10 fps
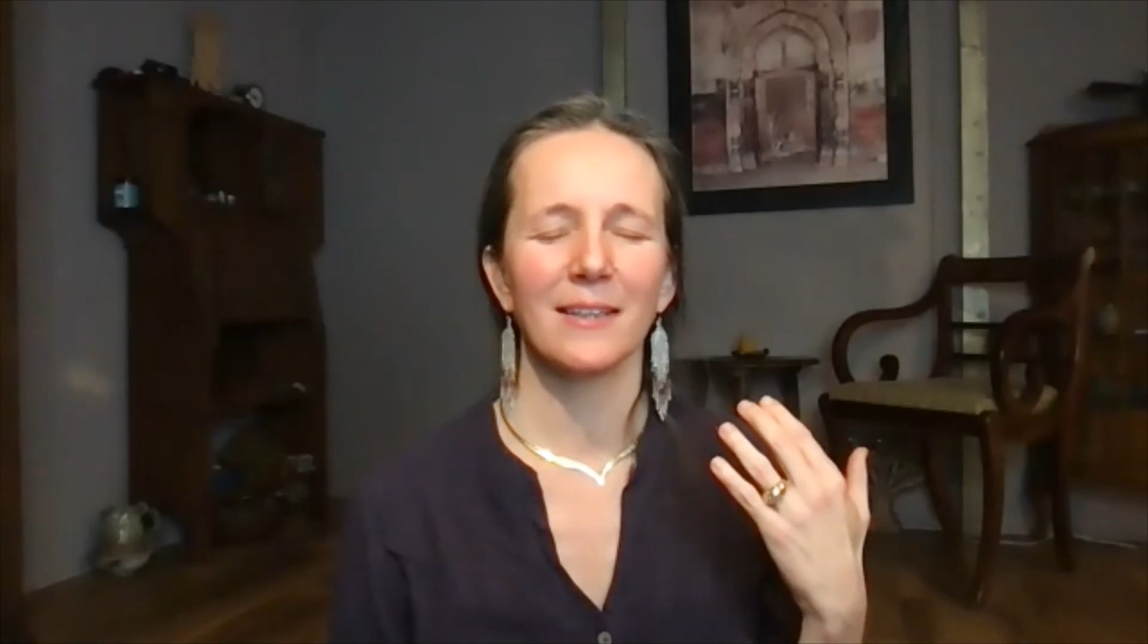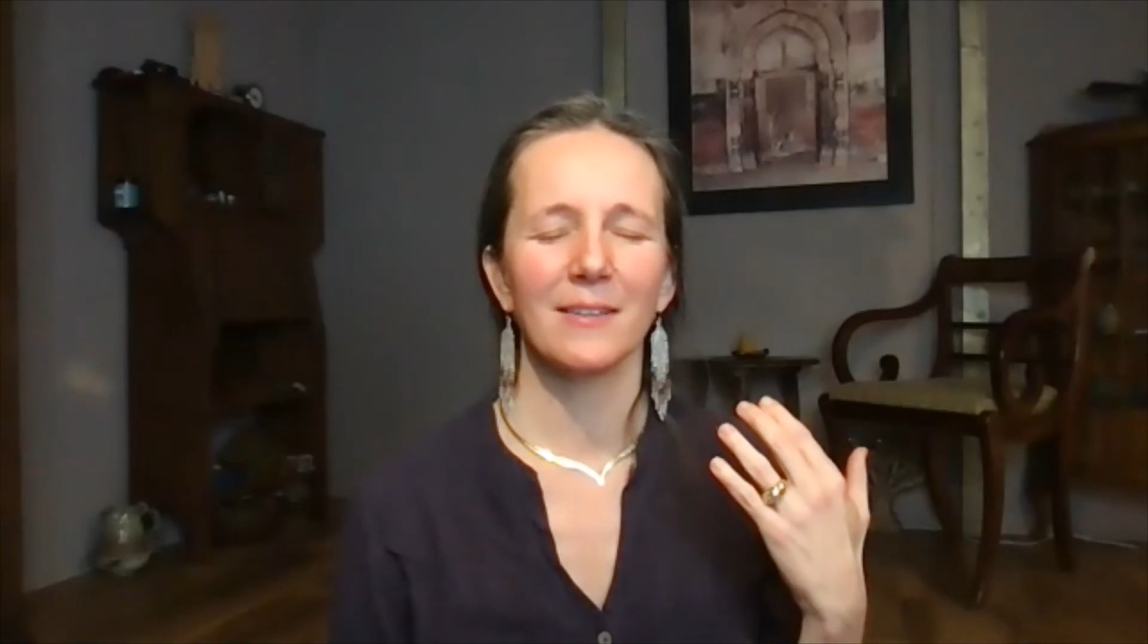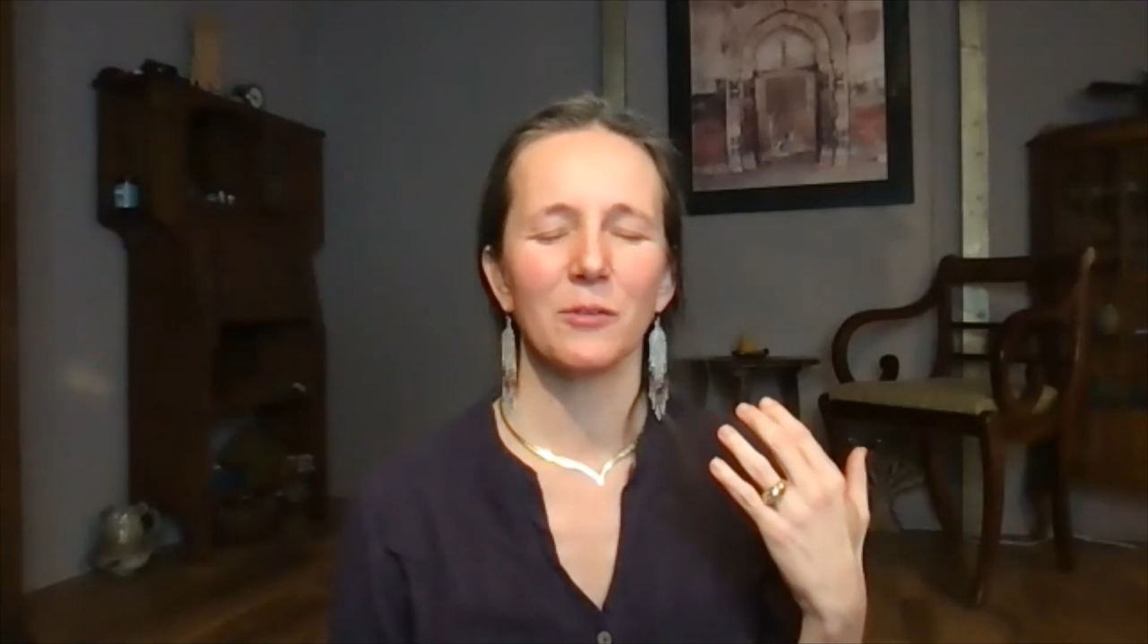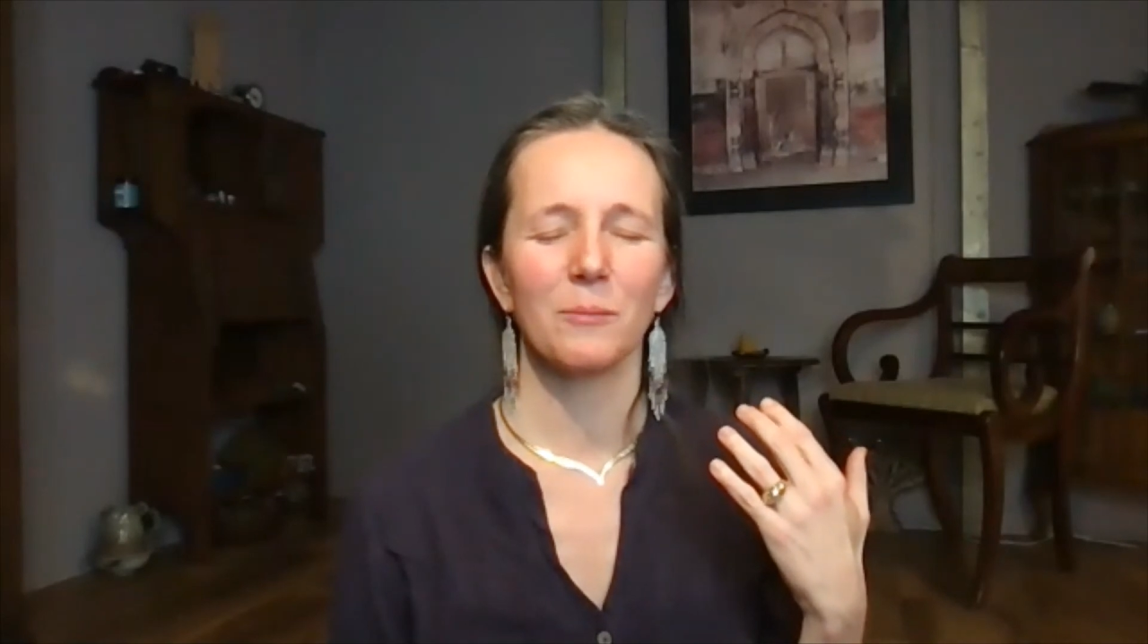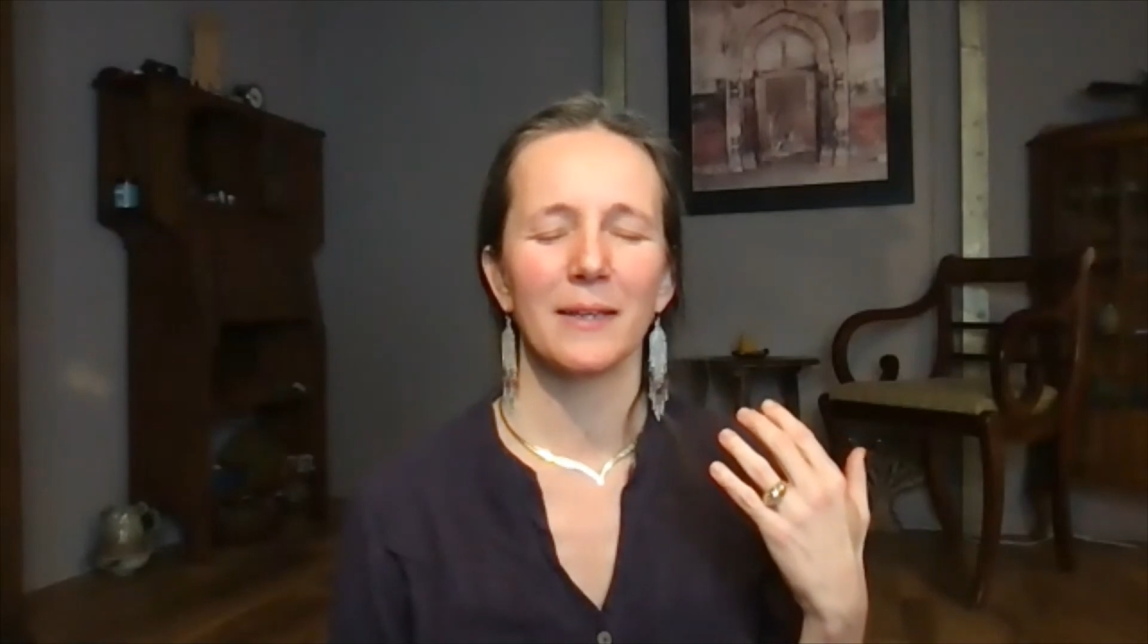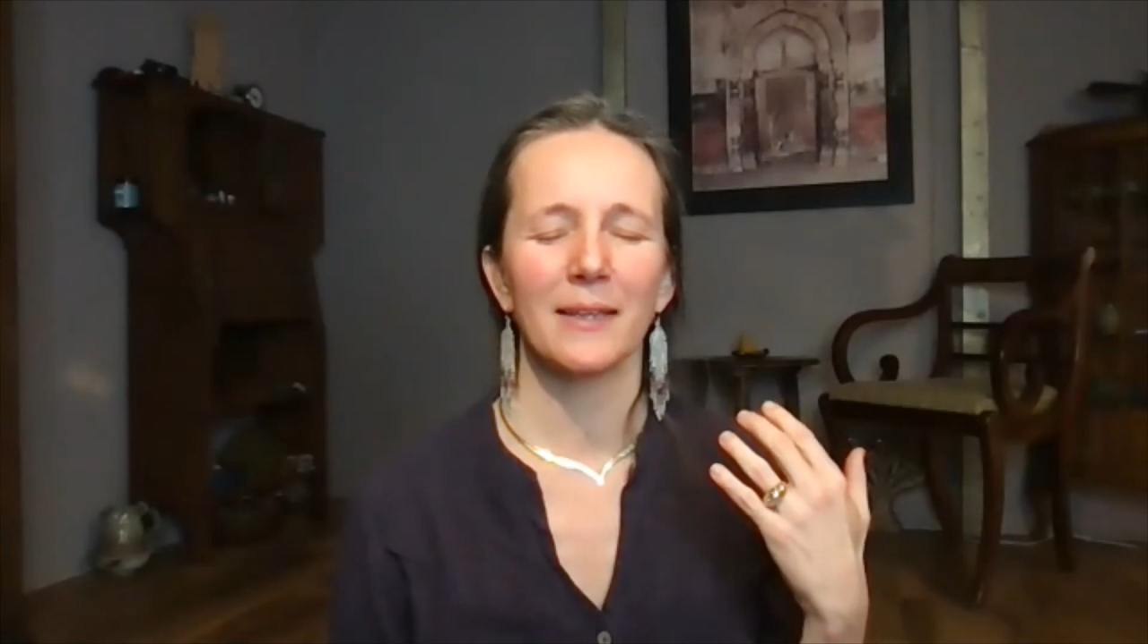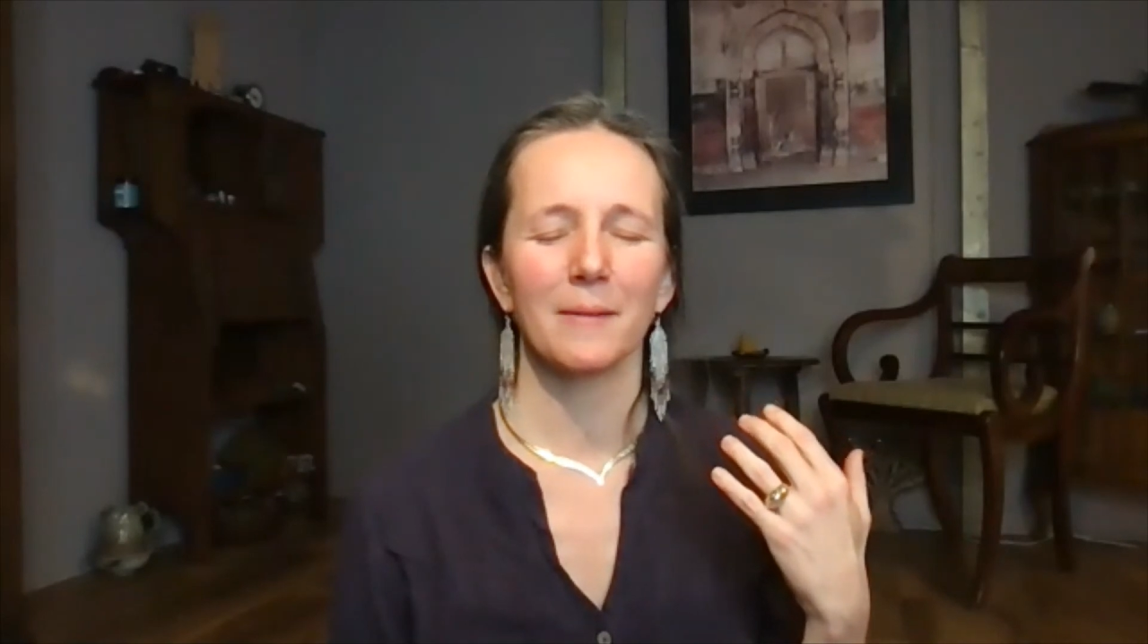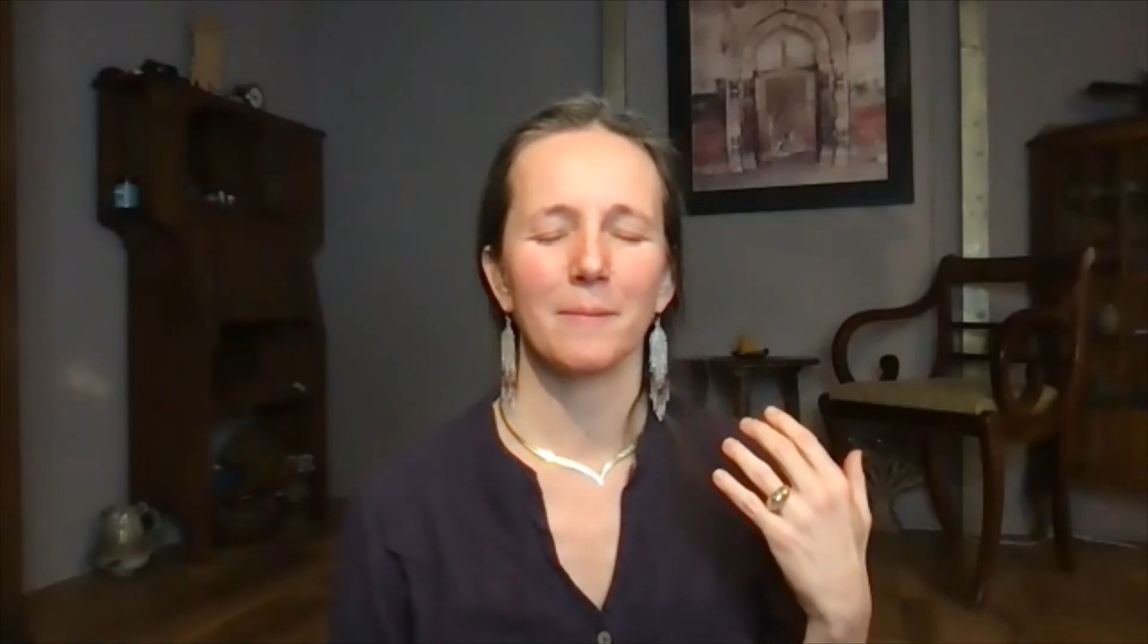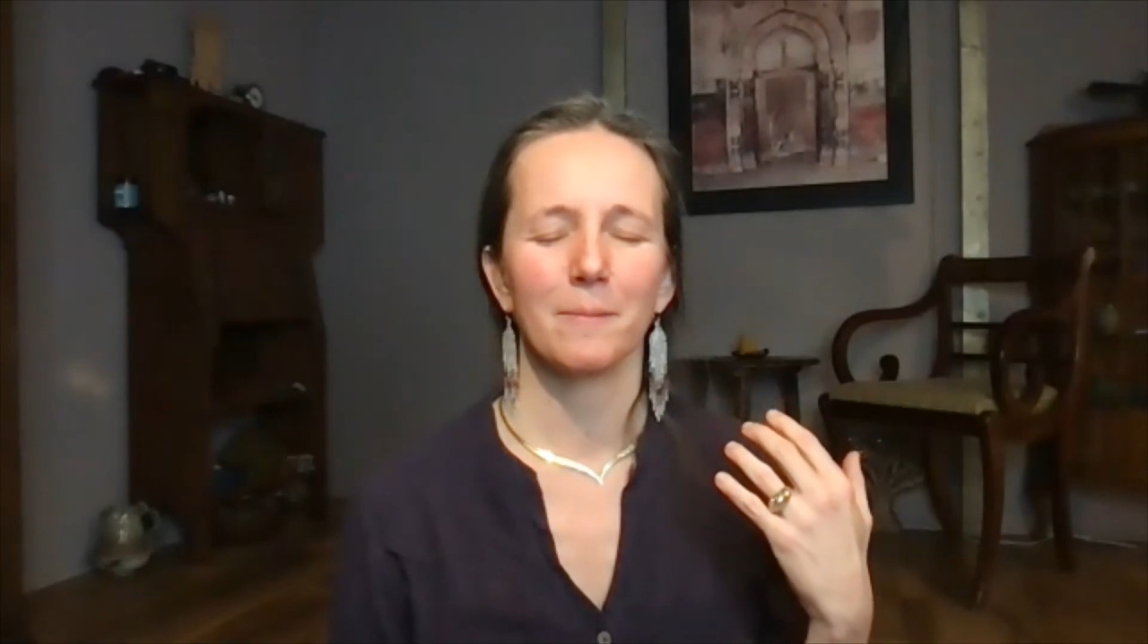little bit.